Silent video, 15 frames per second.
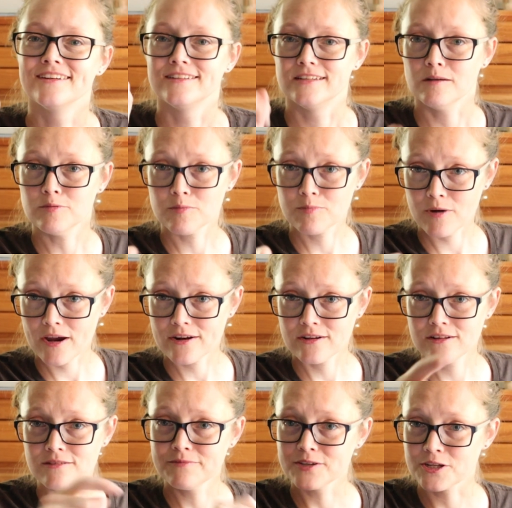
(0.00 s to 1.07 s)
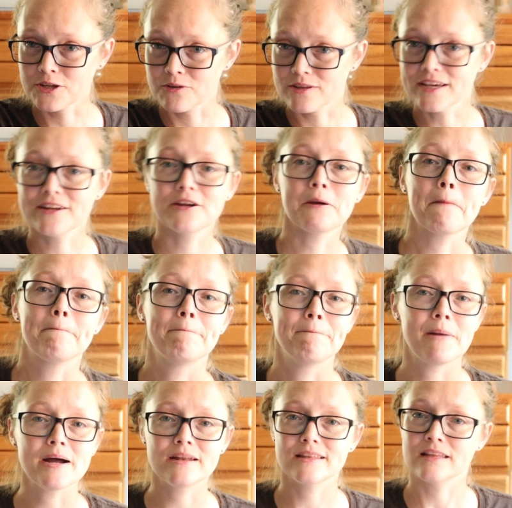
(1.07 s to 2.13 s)
Double bridle video later,
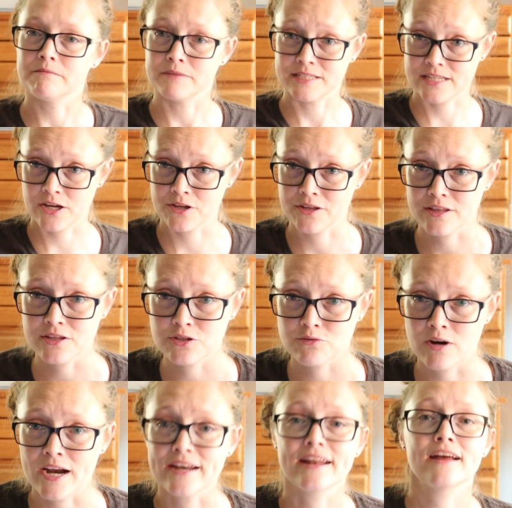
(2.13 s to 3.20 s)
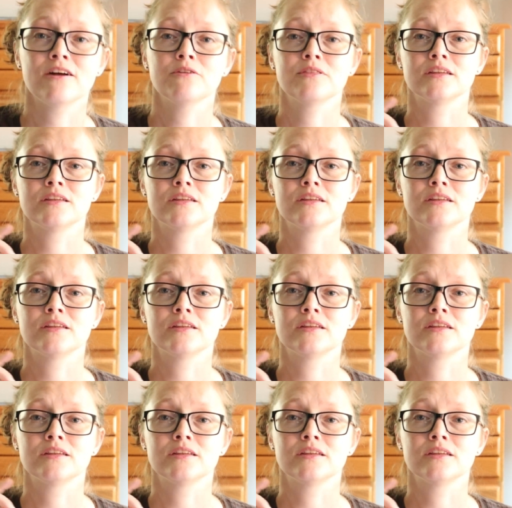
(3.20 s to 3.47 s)
but let me tell you this right now,